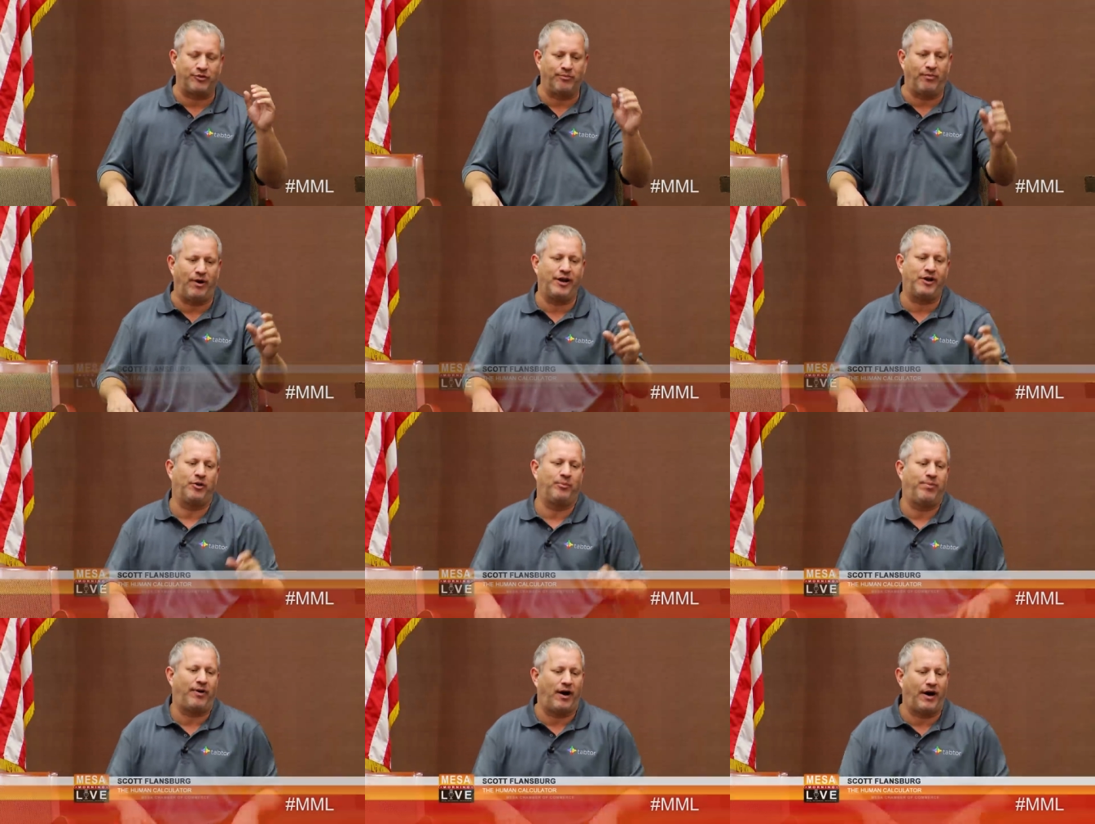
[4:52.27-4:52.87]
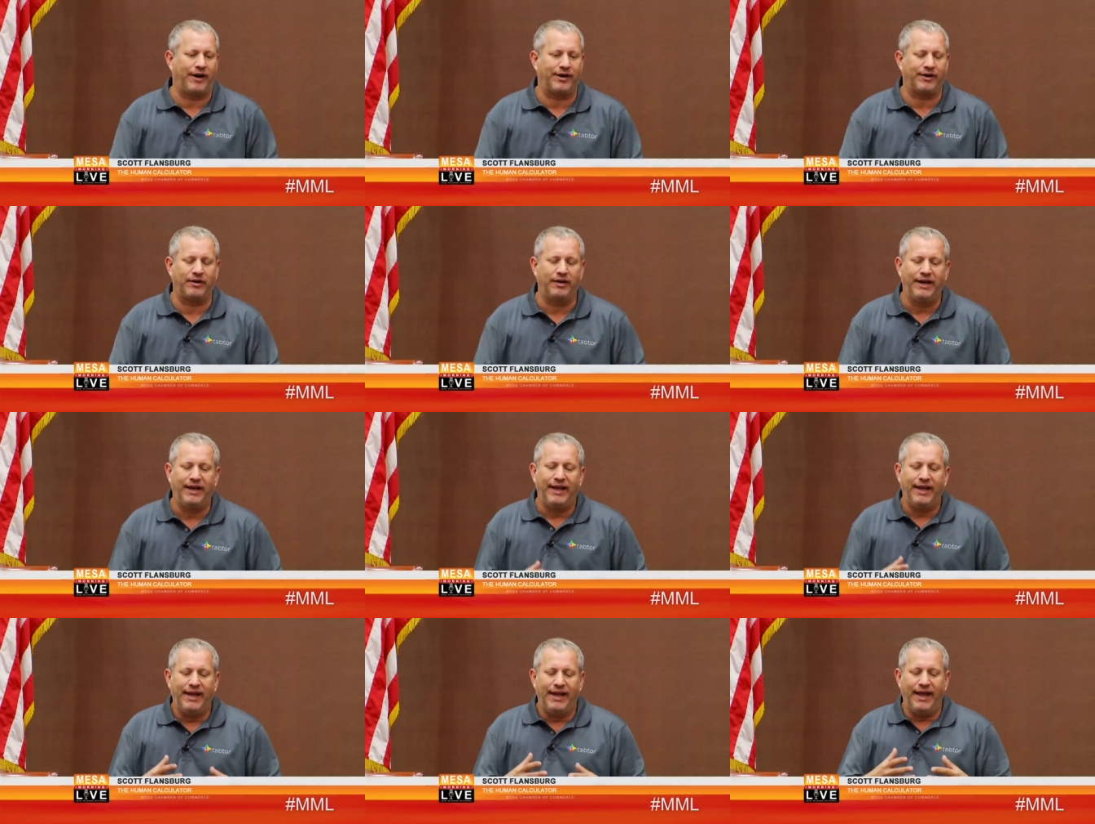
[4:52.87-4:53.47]
Michael Potter,
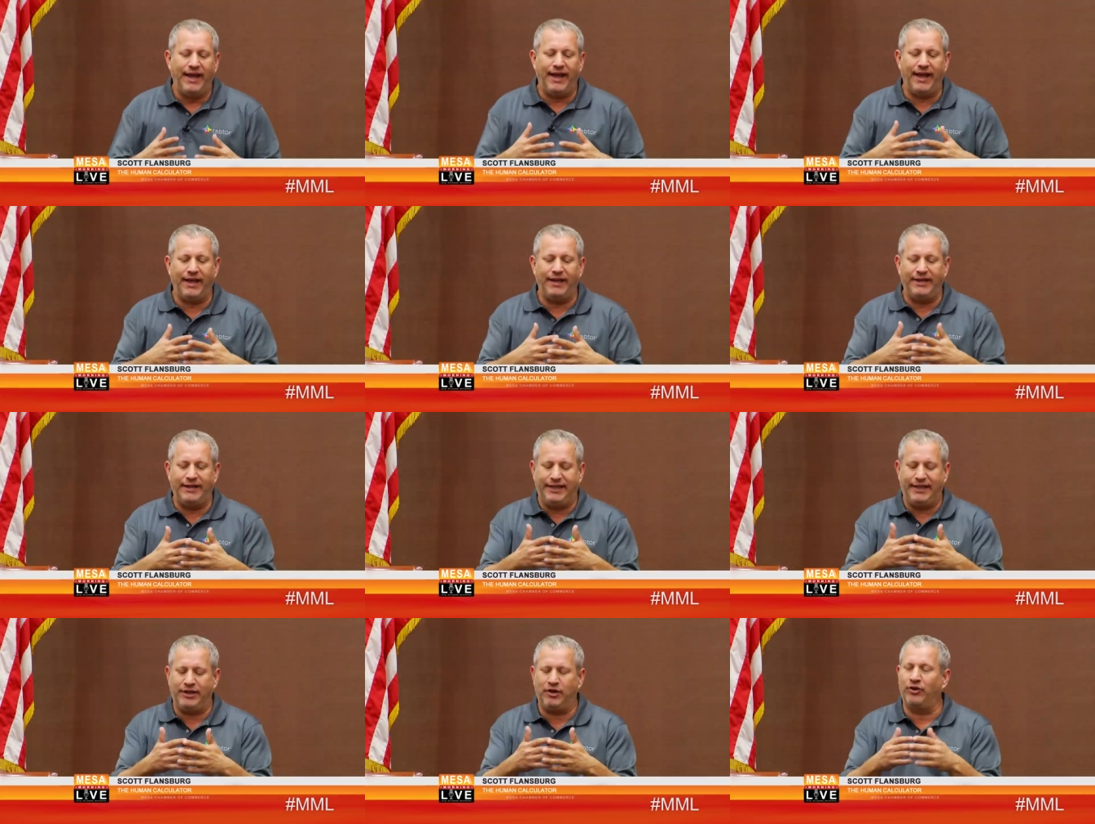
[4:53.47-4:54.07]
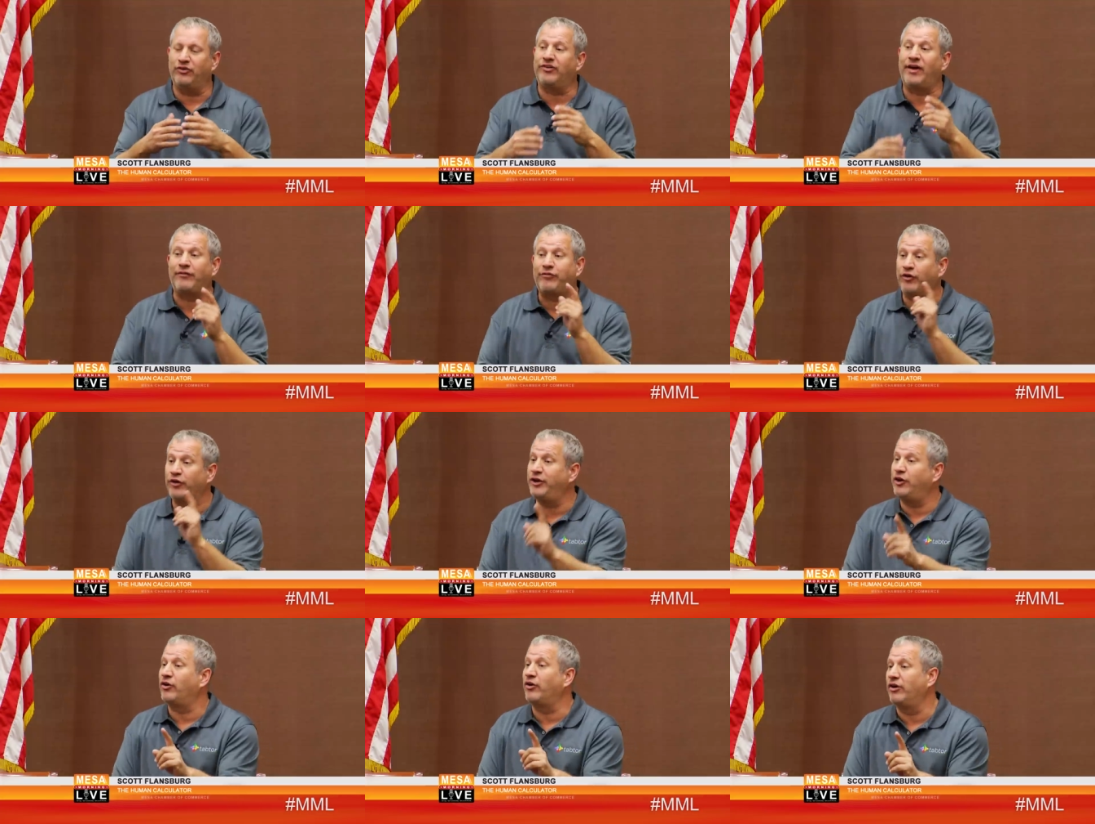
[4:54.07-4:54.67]
and he goes, I've
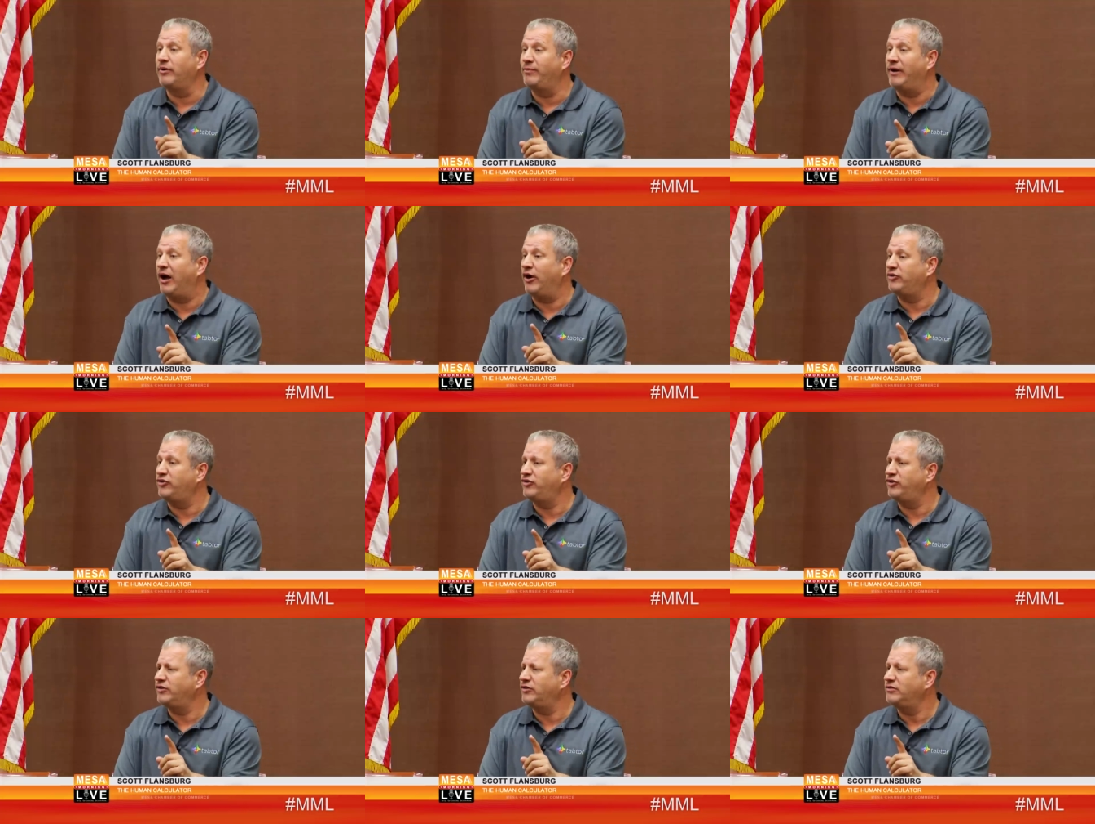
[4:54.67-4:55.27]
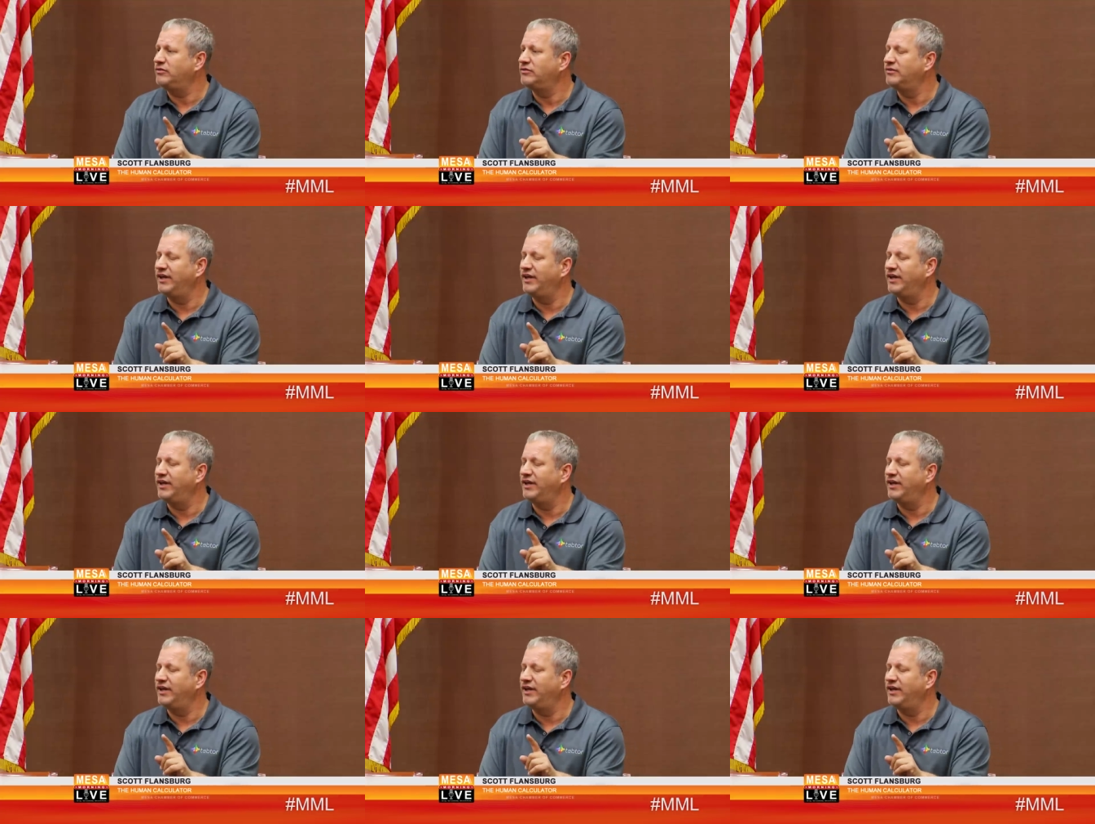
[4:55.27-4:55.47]
already heard about you.